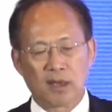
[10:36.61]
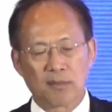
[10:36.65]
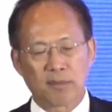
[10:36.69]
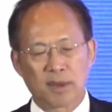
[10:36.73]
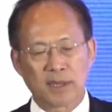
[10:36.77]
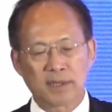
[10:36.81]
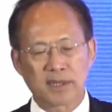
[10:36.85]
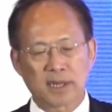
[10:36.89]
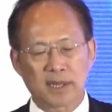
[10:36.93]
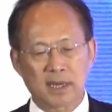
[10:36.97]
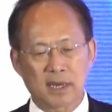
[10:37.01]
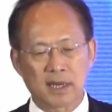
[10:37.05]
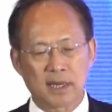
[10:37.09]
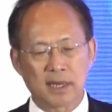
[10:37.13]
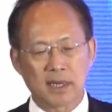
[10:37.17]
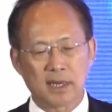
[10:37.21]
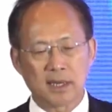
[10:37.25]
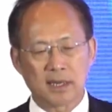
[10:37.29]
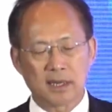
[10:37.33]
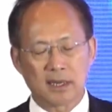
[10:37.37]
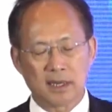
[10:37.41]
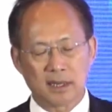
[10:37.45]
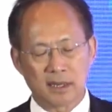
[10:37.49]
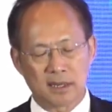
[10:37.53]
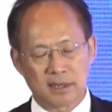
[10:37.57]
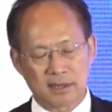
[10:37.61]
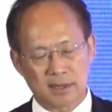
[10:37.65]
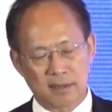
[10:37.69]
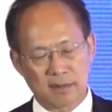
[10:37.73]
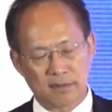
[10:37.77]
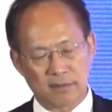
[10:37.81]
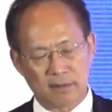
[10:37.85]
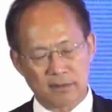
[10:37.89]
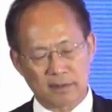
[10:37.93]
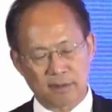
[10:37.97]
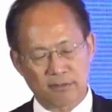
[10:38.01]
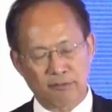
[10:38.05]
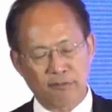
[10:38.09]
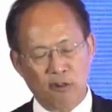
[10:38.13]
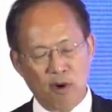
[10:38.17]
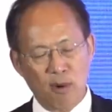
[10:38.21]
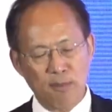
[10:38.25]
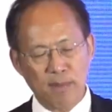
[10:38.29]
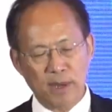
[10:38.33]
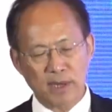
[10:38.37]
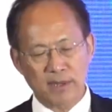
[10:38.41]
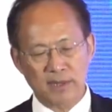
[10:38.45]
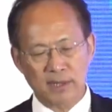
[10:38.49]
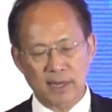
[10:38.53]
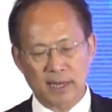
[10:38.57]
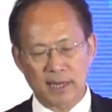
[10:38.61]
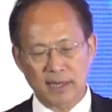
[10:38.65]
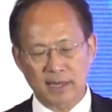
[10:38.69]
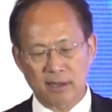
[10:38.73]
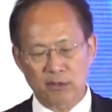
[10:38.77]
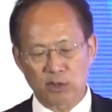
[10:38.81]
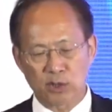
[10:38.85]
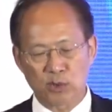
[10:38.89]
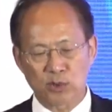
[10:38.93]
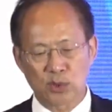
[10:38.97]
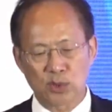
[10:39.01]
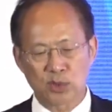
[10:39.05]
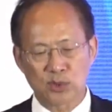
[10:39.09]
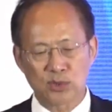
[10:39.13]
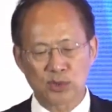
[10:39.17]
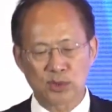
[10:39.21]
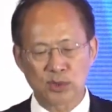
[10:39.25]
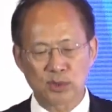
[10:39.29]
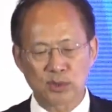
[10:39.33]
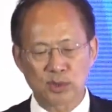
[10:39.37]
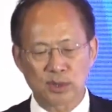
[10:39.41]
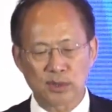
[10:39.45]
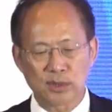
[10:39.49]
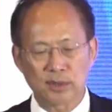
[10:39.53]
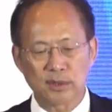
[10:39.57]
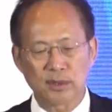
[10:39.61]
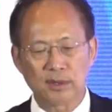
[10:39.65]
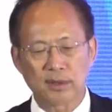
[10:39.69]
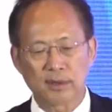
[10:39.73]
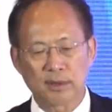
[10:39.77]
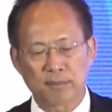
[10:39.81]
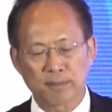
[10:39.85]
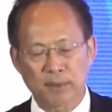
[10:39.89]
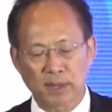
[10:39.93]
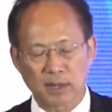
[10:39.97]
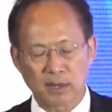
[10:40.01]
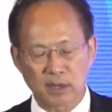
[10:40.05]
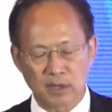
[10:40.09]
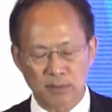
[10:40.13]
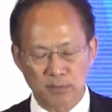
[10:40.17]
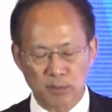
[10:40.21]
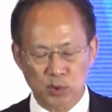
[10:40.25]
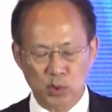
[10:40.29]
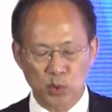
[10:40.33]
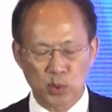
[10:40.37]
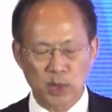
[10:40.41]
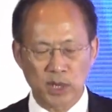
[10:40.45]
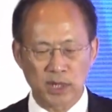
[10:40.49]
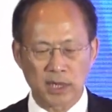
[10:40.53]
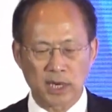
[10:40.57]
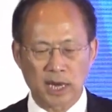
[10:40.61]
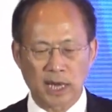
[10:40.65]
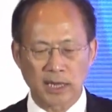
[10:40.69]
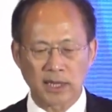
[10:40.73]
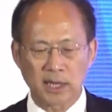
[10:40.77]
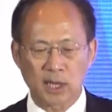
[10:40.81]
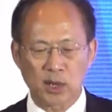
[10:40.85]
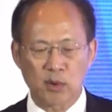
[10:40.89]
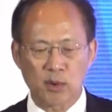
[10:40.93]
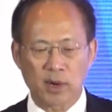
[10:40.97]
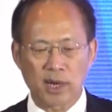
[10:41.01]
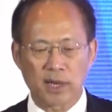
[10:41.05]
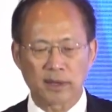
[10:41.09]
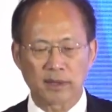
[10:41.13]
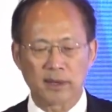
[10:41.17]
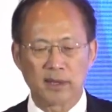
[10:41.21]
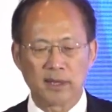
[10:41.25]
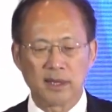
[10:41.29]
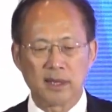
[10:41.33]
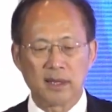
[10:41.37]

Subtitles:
Basically, the format is like a research student, but doing it in undergrad.